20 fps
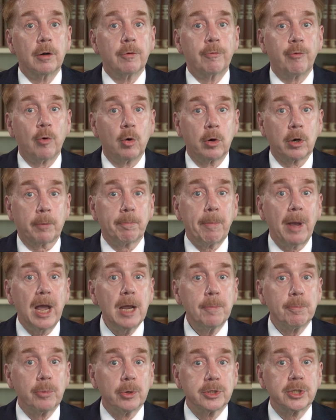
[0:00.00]
For
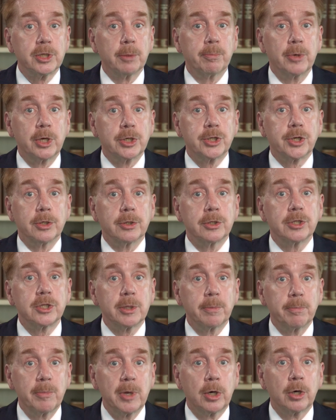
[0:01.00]
paper submissions,
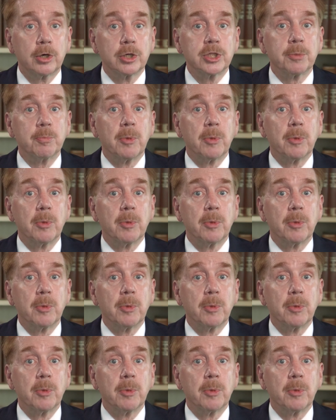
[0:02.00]
submitters